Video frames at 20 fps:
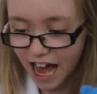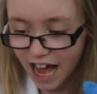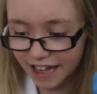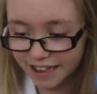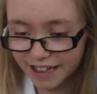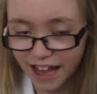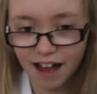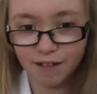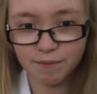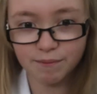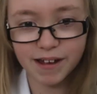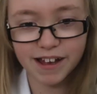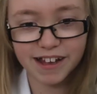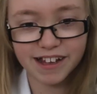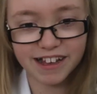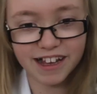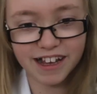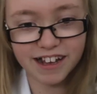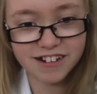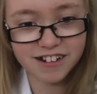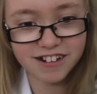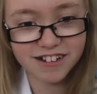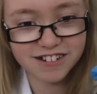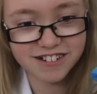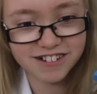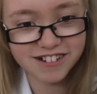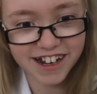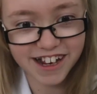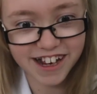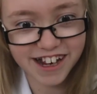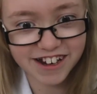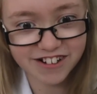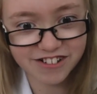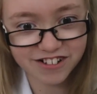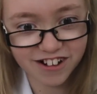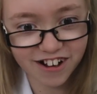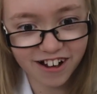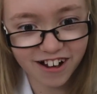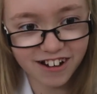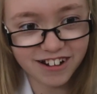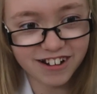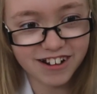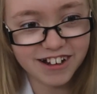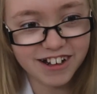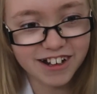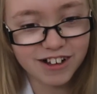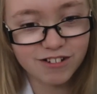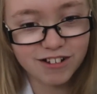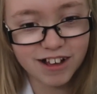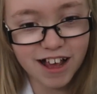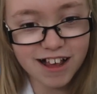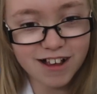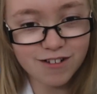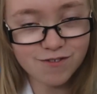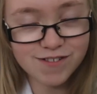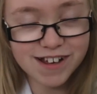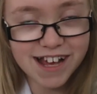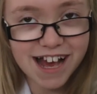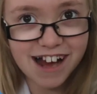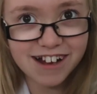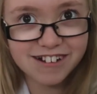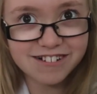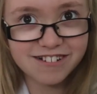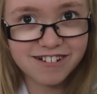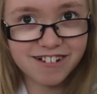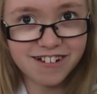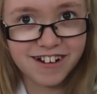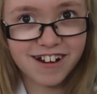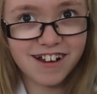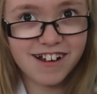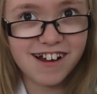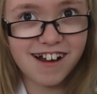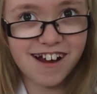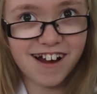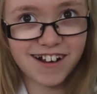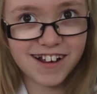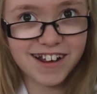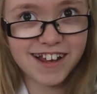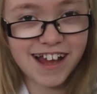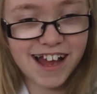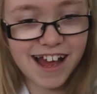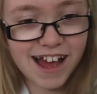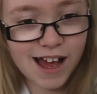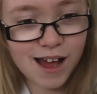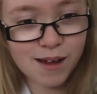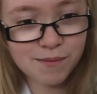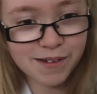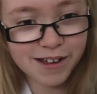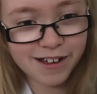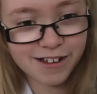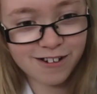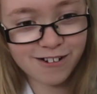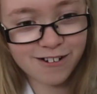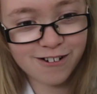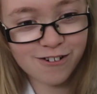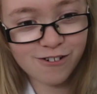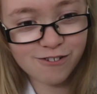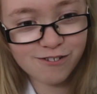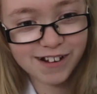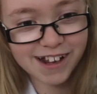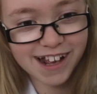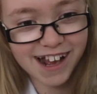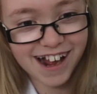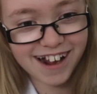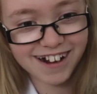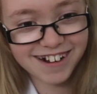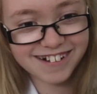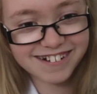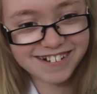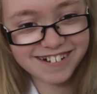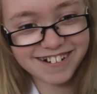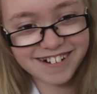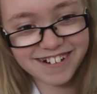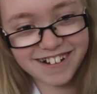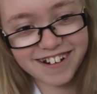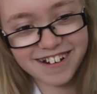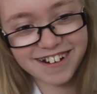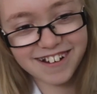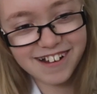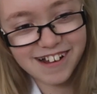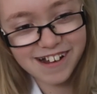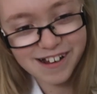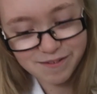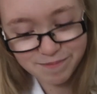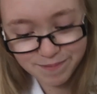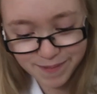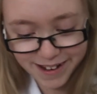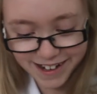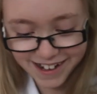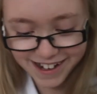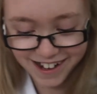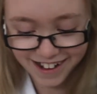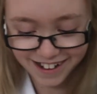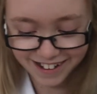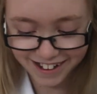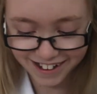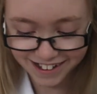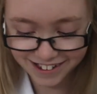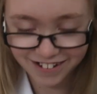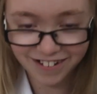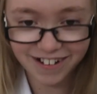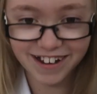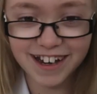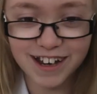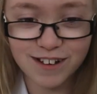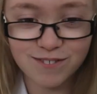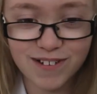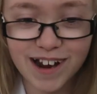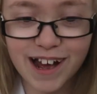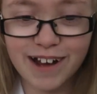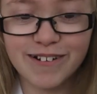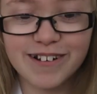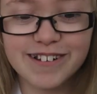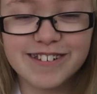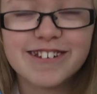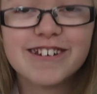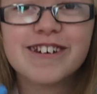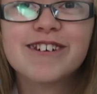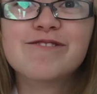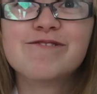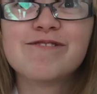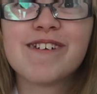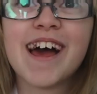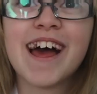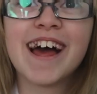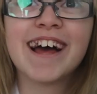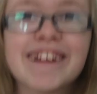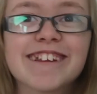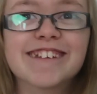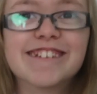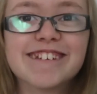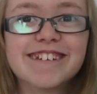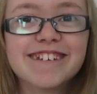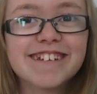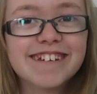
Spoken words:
And that makes it change colours because it's a reaction, a chemical reaction, making this tiny flower turn red.